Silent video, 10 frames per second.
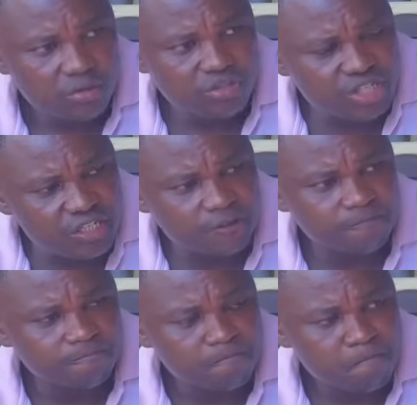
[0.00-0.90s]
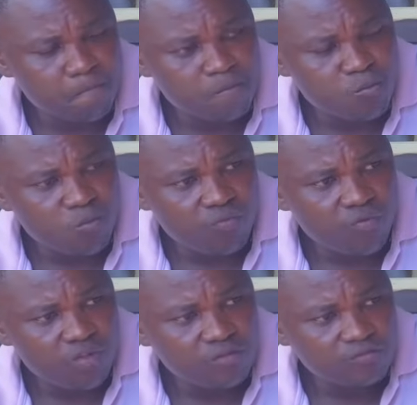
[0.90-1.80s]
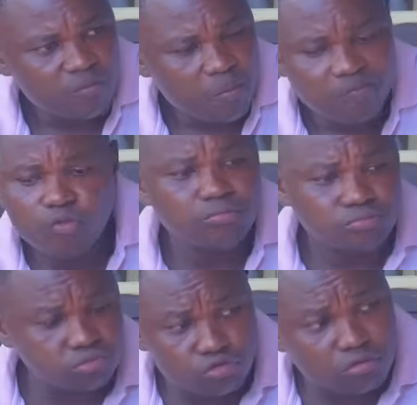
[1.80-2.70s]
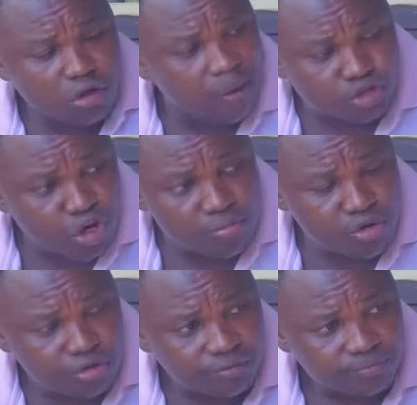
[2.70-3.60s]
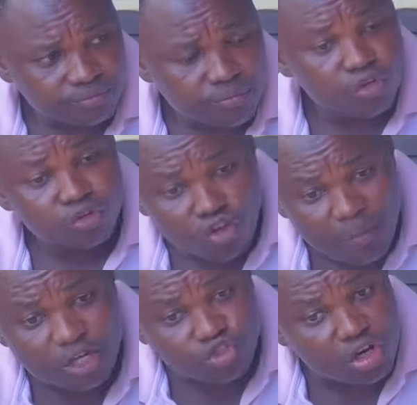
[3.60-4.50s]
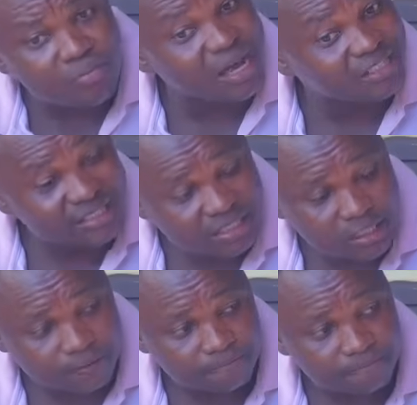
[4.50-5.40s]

You see? Come and join me. Come and join me and eat.